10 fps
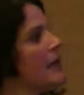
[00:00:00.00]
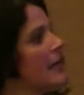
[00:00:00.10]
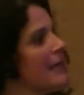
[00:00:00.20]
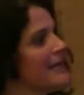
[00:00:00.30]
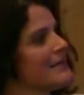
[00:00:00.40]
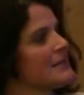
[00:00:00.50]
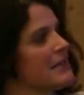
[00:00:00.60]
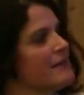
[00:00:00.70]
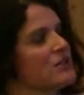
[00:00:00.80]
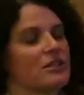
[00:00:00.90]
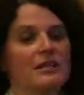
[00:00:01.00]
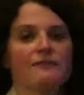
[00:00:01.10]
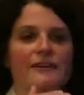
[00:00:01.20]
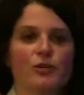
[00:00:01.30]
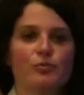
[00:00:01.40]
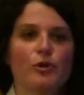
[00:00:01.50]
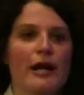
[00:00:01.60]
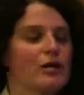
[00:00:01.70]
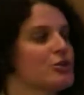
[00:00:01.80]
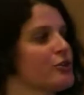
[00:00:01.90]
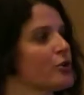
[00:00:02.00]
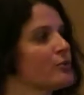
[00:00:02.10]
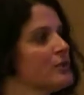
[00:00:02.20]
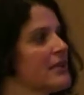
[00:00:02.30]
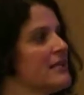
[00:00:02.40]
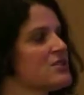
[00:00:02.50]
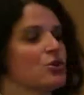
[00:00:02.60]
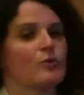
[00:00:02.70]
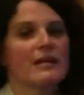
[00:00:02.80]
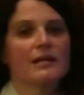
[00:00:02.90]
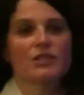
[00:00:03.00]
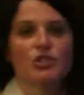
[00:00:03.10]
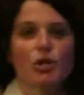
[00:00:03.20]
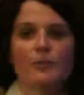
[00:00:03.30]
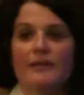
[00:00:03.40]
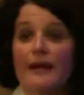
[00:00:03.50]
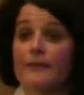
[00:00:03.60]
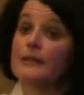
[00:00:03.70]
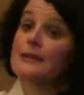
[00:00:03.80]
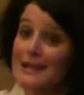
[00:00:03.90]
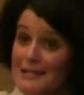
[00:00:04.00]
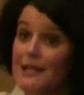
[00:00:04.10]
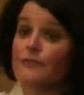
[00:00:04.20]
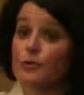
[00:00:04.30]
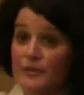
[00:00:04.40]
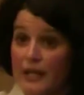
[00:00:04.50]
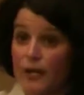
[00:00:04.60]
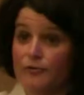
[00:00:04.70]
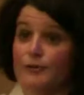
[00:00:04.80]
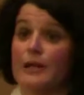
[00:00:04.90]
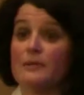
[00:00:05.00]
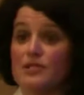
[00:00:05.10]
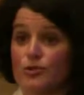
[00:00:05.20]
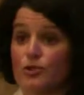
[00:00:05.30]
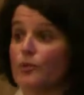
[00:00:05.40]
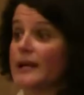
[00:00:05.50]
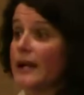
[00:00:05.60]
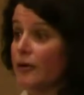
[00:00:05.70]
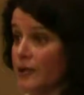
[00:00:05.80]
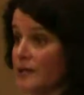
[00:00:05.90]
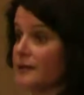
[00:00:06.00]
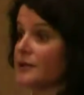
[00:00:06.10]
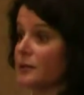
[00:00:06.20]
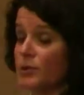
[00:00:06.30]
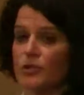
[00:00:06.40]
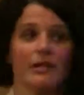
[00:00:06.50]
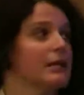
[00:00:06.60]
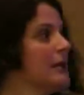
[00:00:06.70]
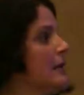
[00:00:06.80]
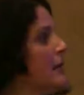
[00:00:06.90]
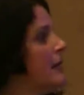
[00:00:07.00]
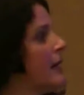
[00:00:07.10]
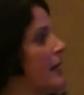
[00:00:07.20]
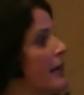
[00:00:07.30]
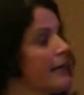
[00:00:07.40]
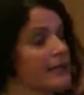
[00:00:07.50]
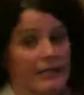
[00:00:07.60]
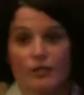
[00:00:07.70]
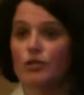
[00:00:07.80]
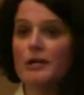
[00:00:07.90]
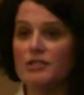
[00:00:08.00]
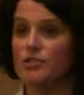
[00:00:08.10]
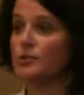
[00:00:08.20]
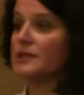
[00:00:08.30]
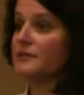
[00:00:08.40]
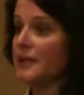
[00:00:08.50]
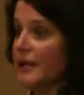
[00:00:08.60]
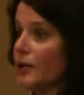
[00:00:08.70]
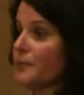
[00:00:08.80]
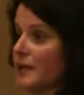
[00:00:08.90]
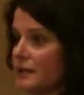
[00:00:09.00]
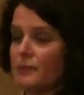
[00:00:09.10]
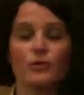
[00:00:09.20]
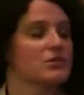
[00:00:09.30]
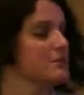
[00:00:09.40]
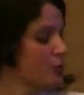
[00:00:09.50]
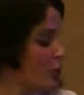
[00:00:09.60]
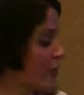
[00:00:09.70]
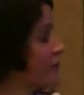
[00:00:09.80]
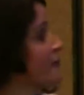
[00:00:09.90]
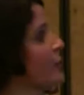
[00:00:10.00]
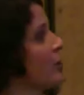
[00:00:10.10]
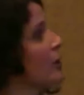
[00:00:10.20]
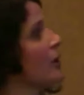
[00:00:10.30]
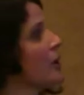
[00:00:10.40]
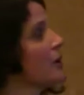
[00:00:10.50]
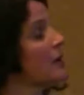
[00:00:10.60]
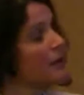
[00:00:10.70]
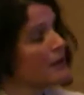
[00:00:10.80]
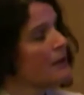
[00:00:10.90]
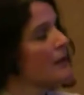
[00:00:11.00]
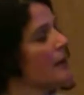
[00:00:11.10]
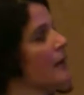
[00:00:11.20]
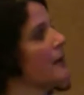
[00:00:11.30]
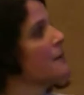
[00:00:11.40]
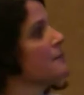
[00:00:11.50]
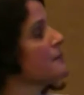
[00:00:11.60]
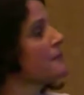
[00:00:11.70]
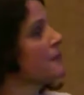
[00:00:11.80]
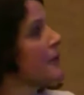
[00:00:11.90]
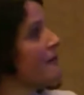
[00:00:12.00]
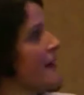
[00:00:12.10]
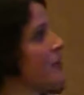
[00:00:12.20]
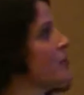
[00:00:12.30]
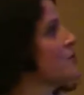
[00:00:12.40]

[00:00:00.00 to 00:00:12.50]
It is given to the offender prior to their release, so we can determine then the next level of care for them as they're going out into the community. Again, continuity of care being the most important for our offenders.